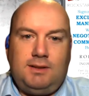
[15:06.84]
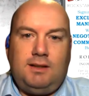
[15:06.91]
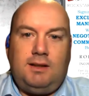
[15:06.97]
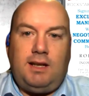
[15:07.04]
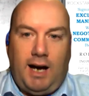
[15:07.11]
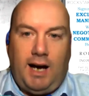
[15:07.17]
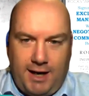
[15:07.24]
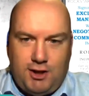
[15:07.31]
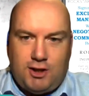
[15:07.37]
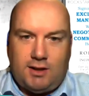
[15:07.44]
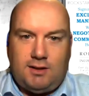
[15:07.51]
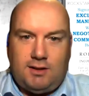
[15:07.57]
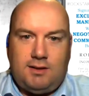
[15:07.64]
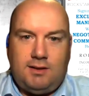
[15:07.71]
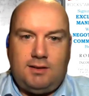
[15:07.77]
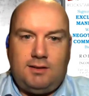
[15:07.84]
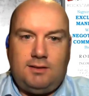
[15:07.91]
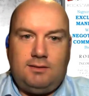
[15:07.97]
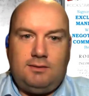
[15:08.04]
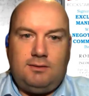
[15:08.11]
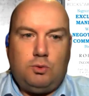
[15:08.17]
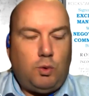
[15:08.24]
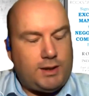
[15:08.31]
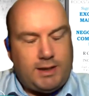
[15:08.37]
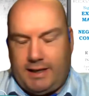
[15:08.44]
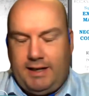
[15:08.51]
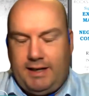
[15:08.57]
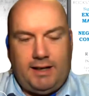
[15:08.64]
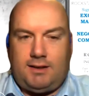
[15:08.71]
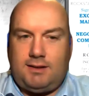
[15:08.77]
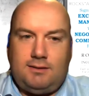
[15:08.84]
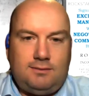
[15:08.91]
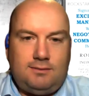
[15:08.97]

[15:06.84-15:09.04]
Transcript: The agent was an idiot.